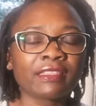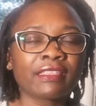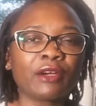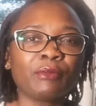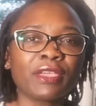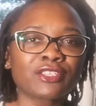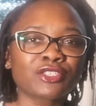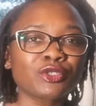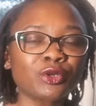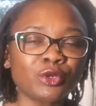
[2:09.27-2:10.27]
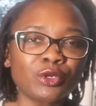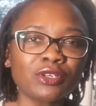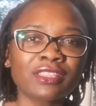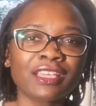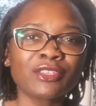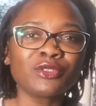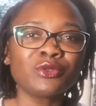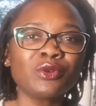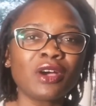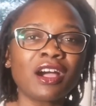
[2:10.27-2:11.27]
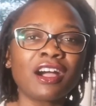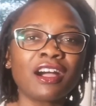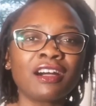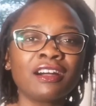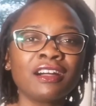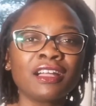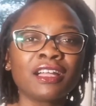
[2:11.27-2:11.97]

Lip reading: Now make sure that you are